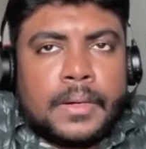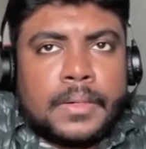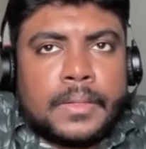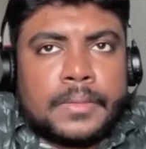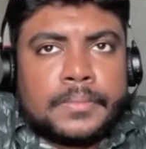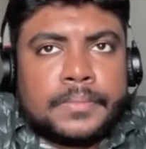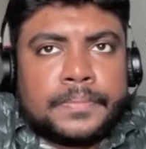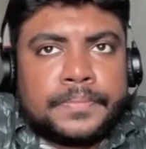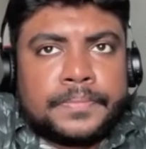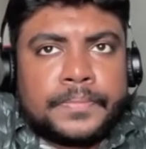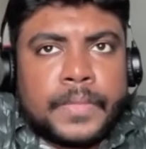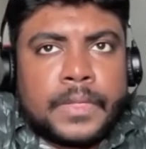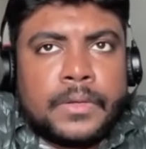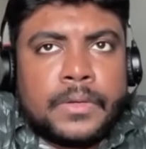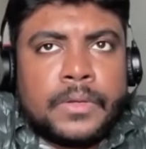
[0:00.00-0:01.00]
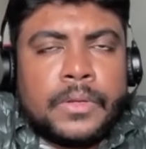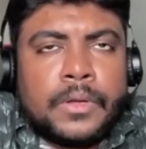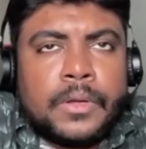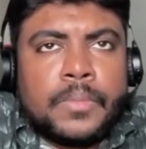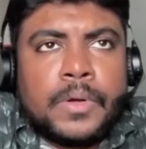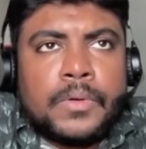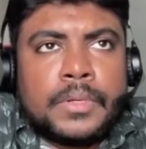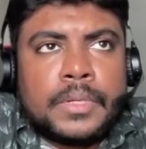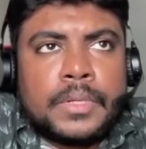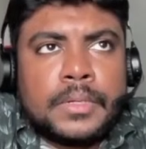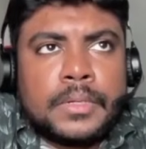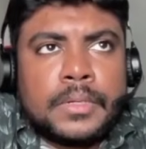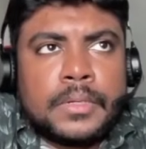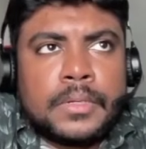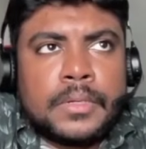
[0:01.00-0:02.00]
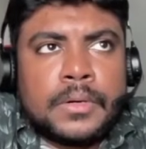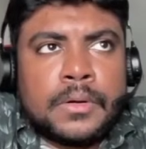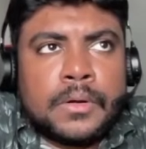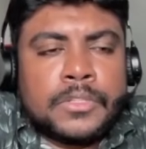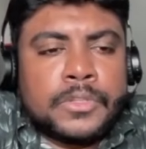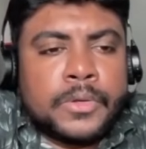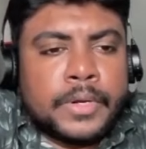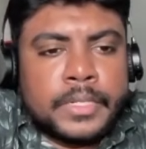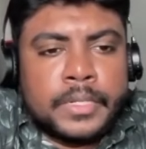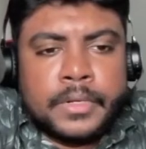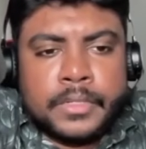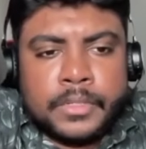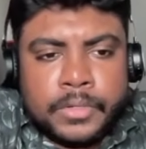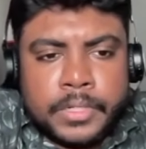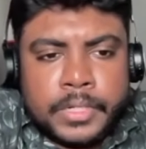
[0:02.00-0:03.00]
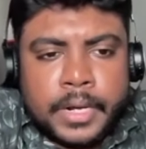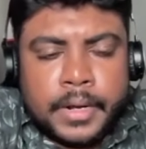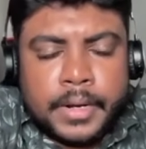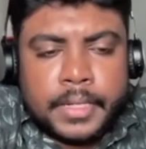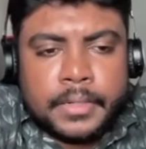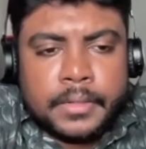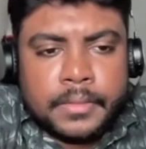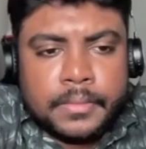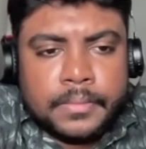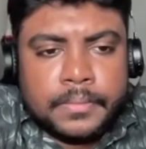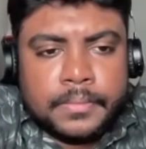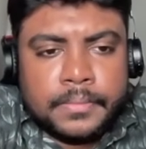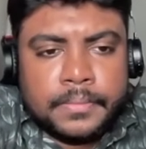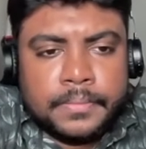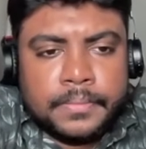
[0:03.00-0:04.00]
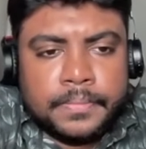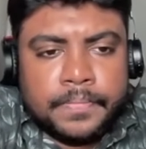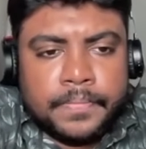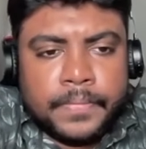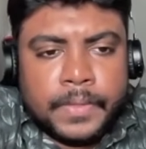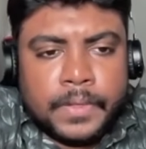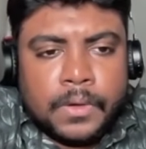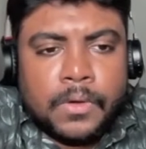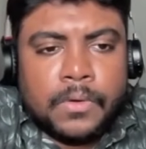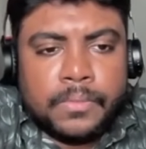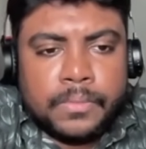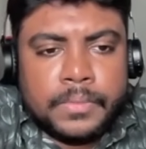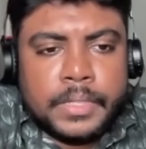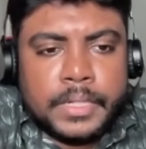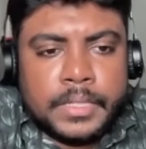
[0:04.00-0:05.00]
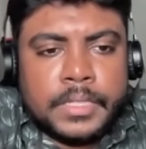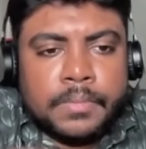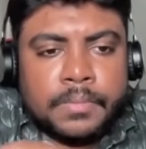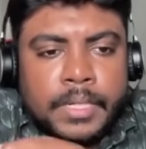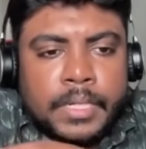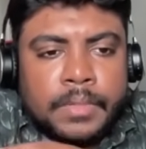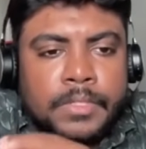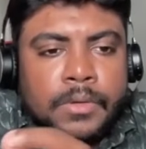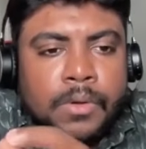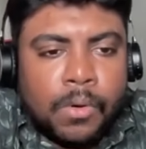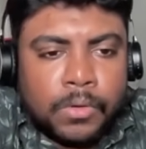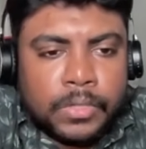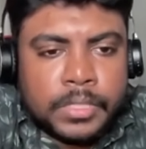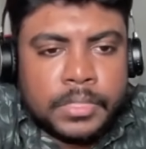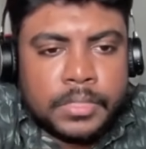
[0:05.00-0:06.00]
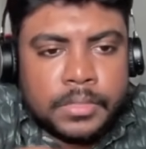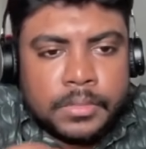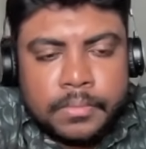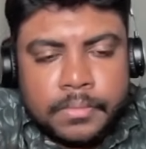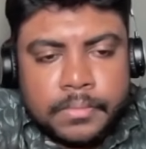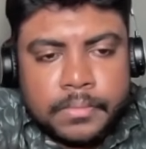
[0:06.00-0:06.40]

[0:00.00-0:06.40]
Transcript: Do you know about cross-origin resource sharing, or in simple terms, CORS?